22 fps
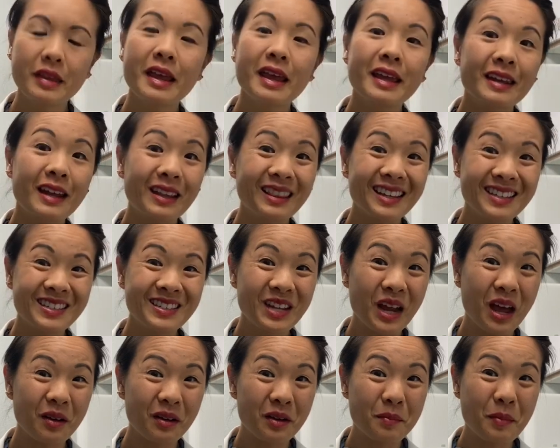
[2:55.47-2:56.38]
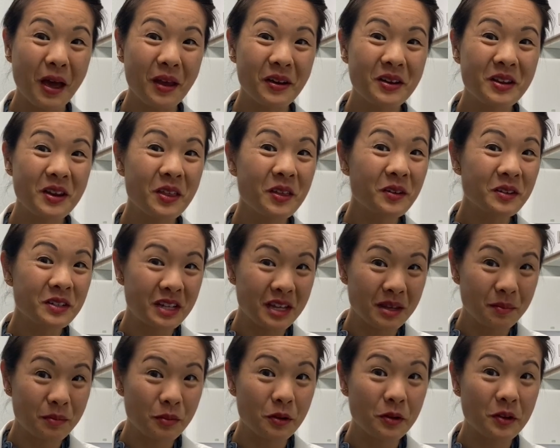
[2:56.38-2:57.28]
Now let's talk about another
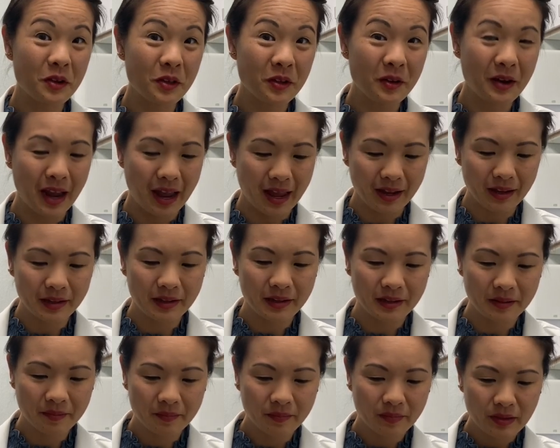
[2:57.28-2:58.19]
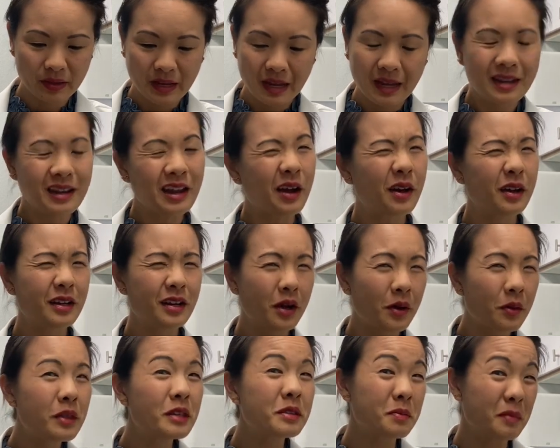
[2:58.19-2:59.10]
tip or another hack. Now I know
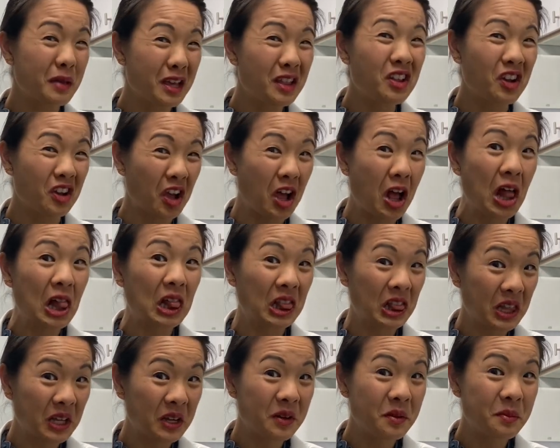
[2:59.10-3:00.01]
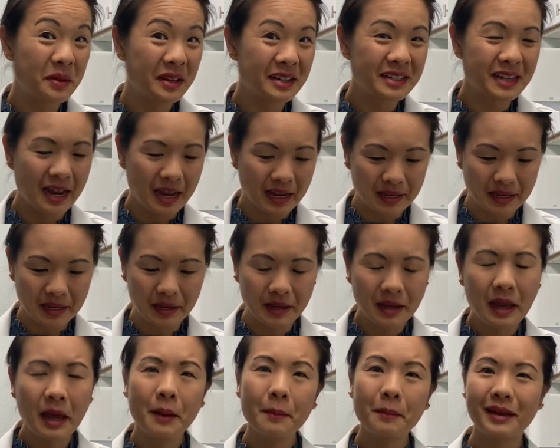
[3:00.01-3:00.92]
this may look a little bit tacky,
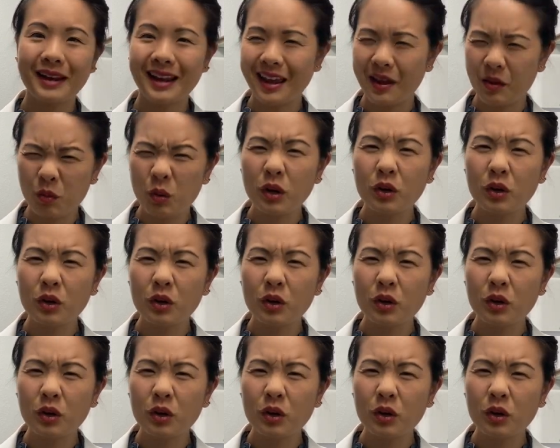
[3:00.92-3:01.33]
but hey, we're